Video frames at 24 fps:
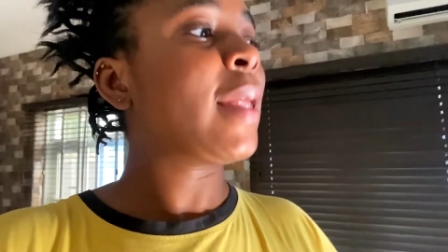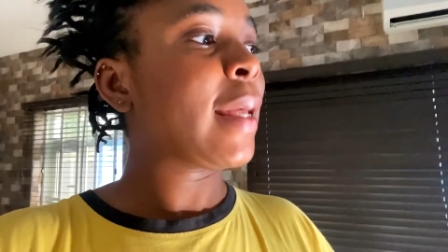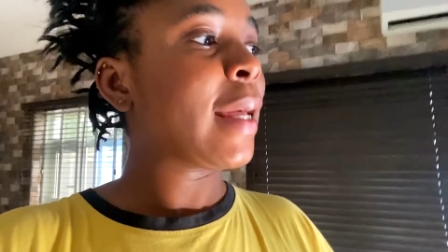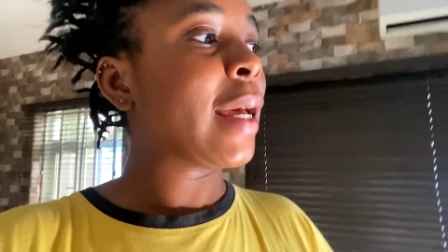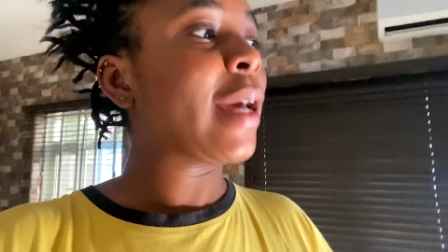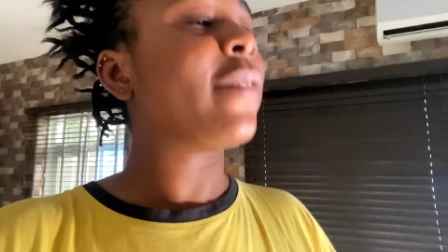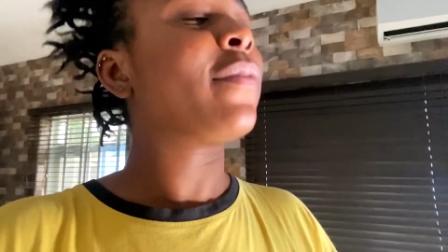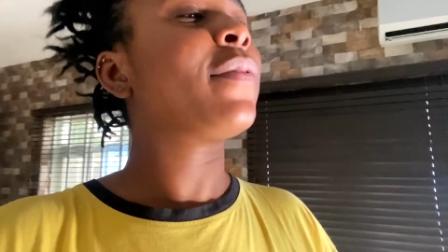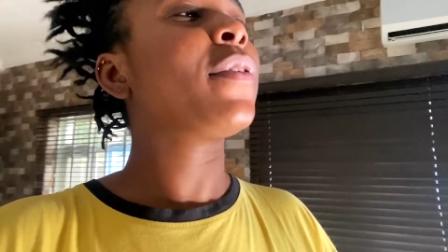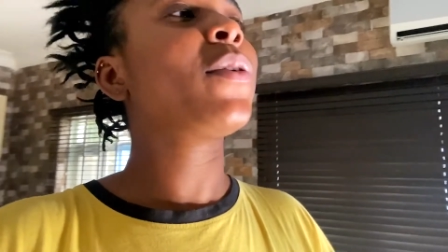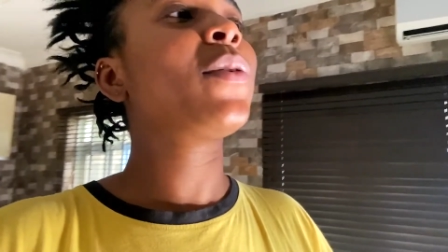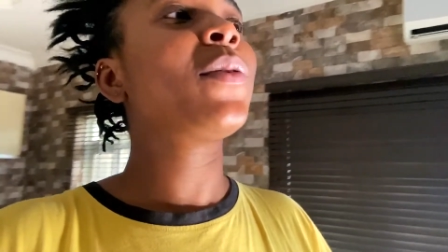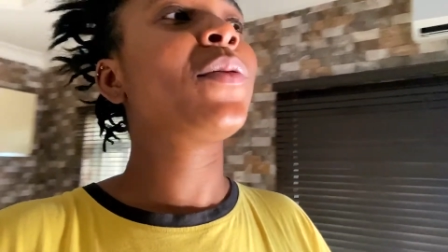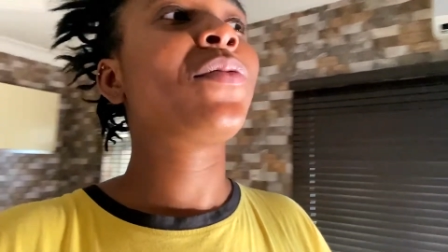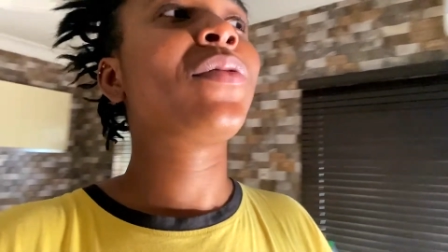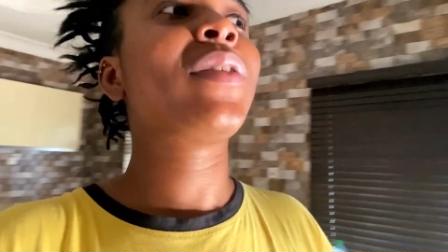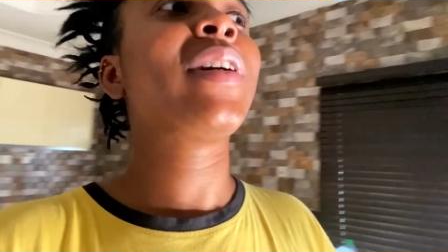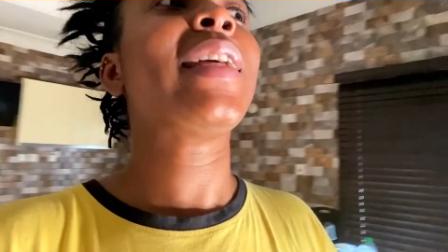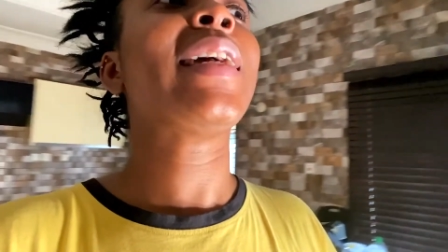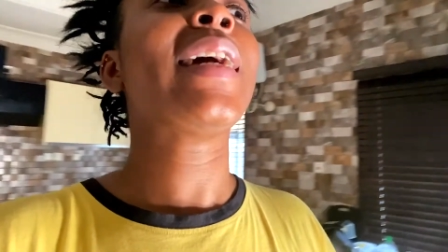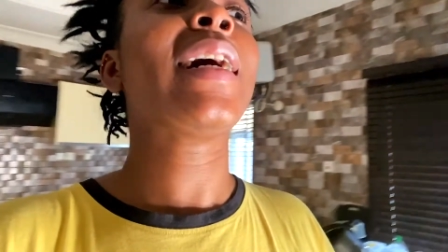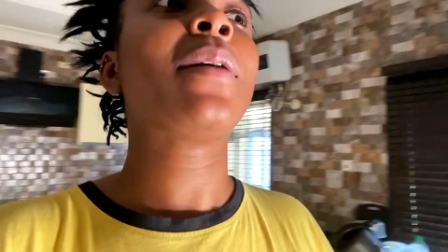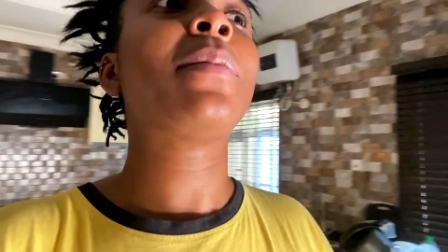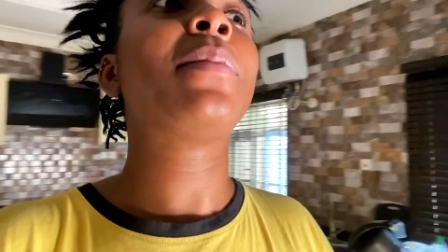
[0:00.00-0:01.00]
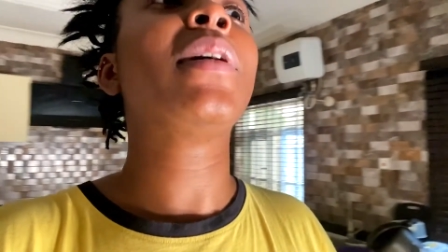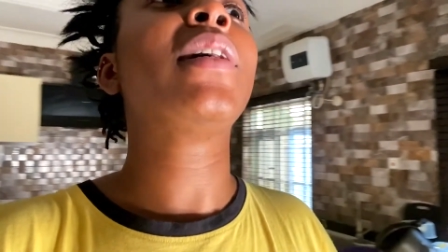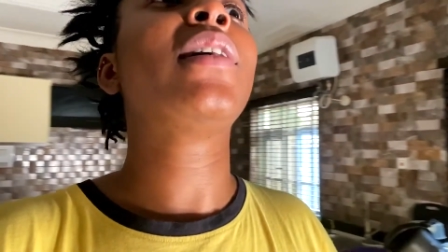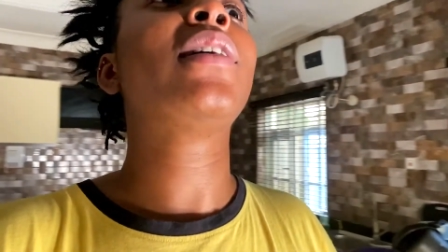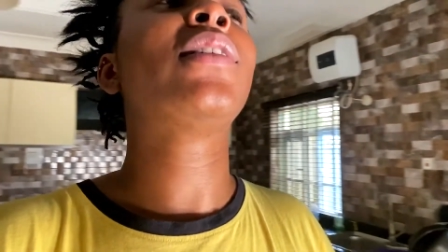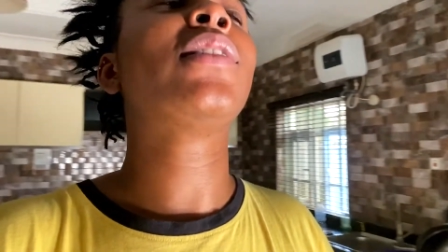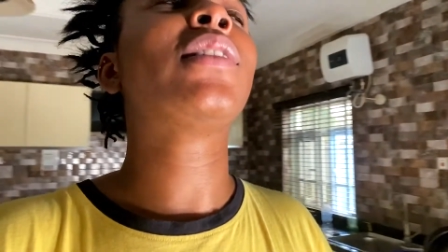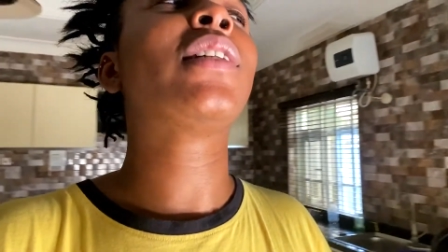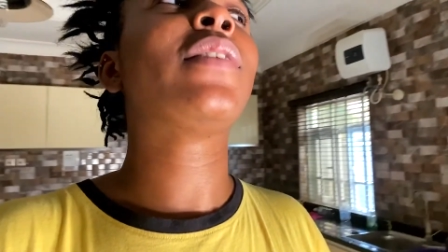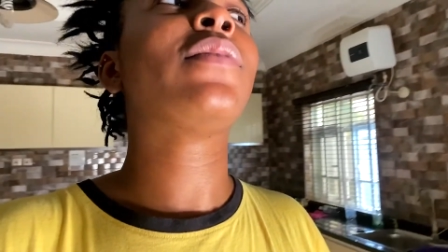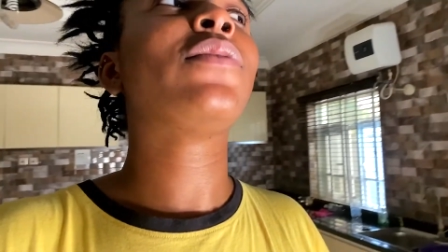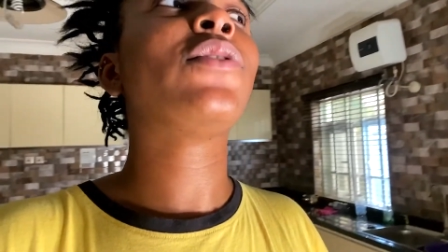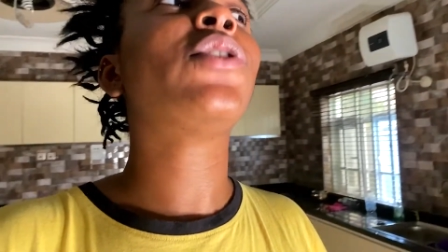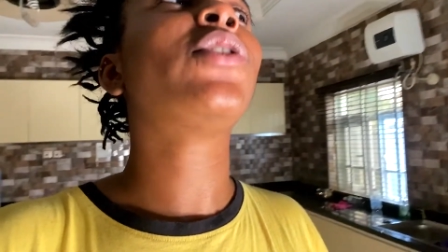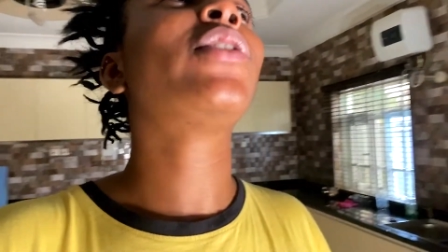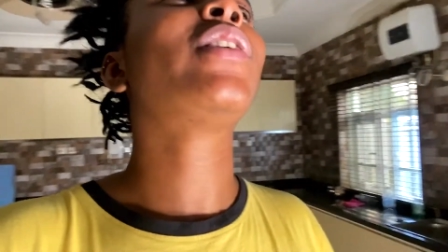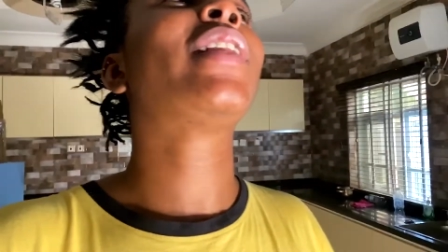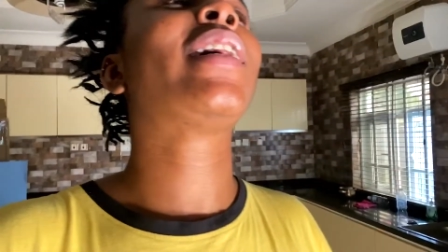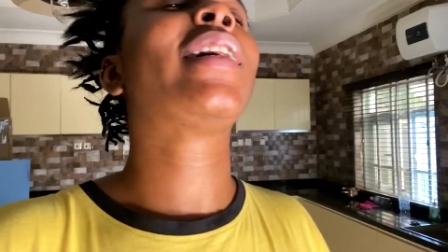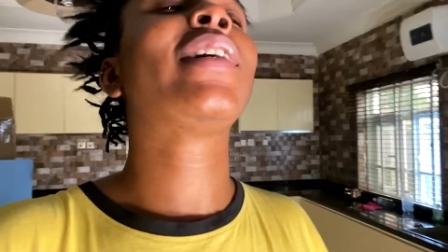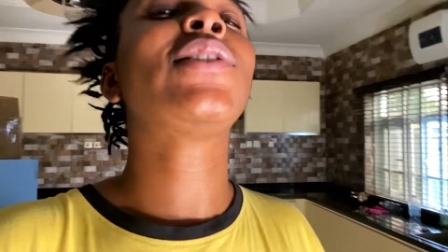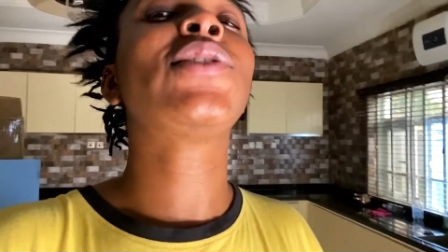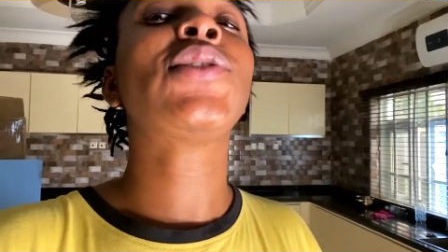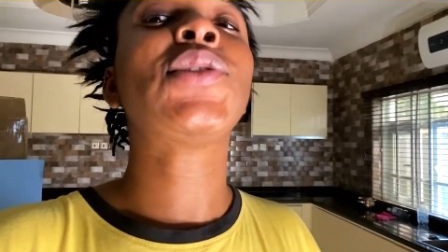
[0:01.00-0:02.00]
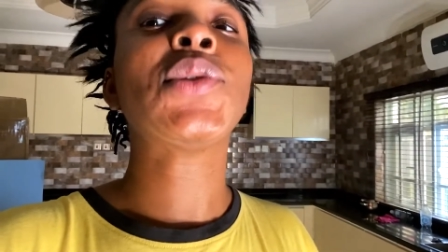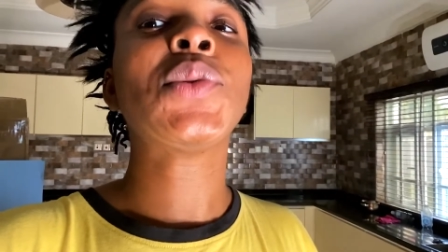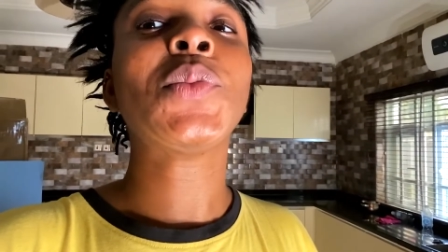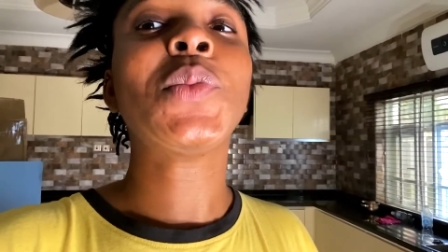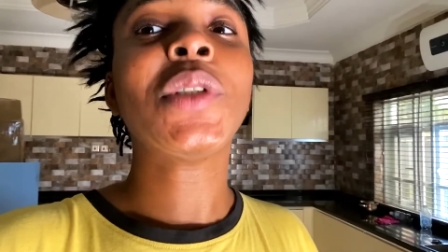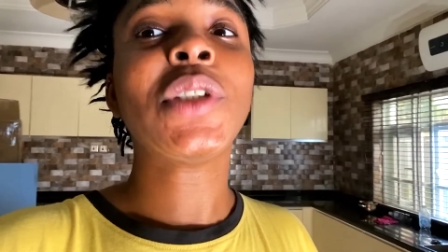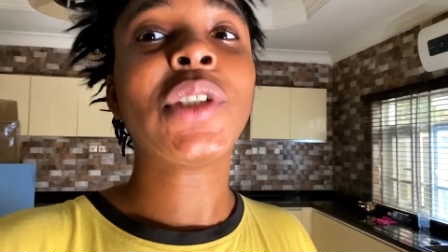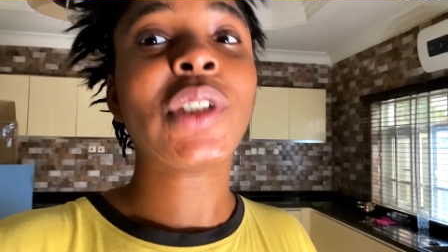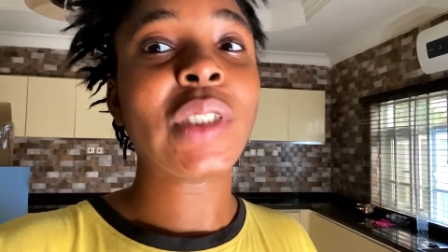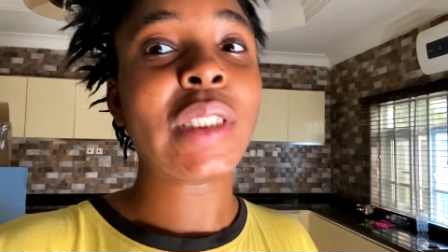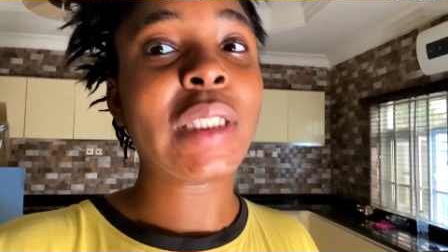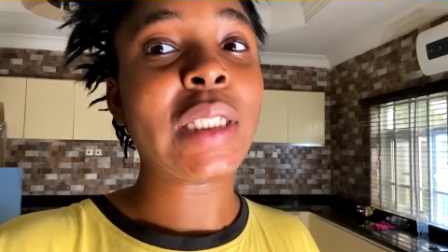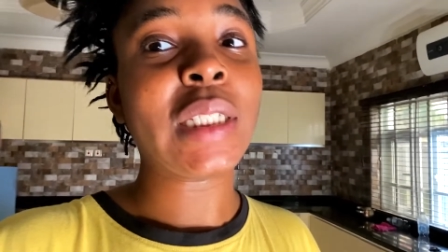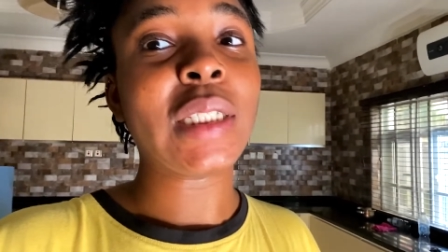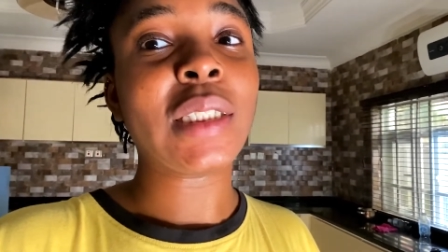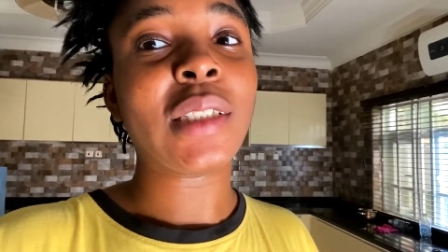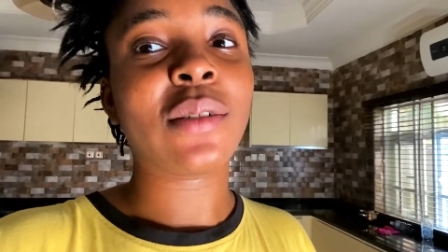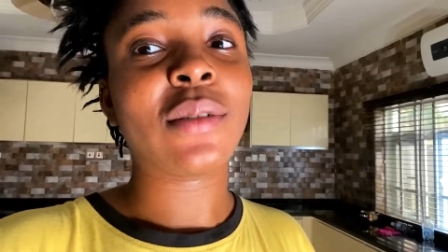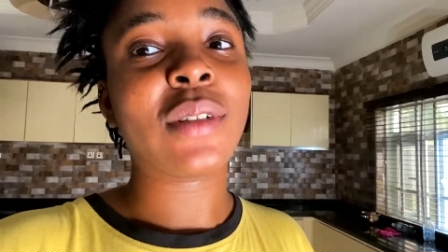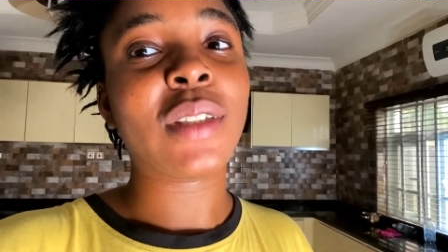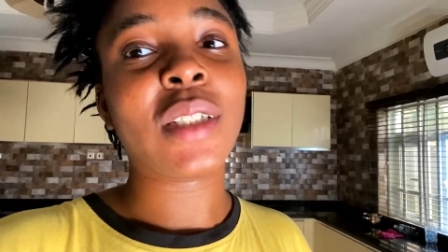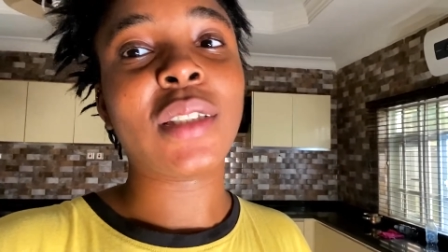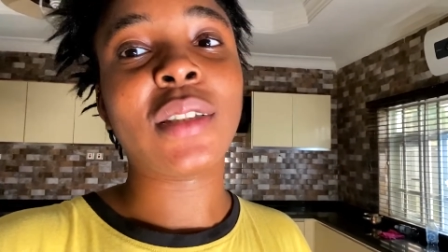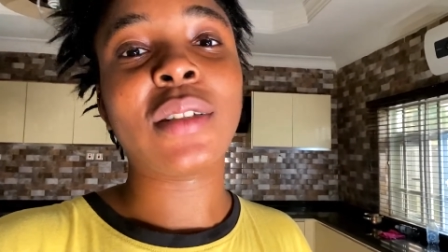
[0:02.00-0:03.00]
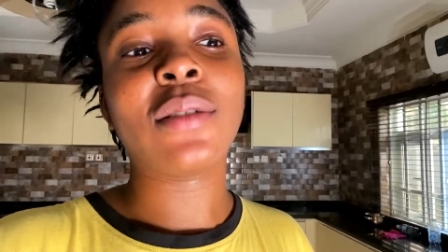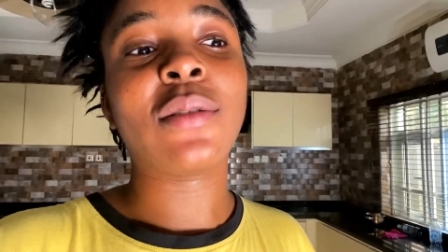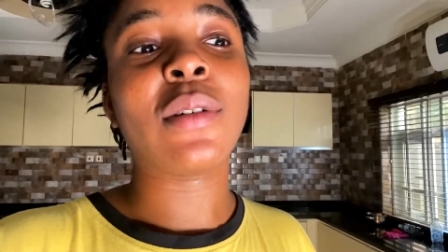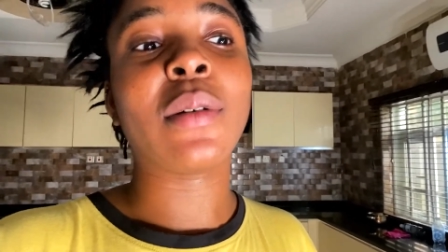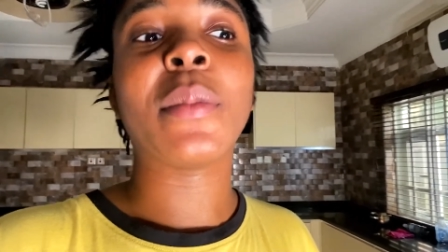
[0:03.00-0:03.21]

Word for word: I feel really happy because I've done like two major things I wanted to do.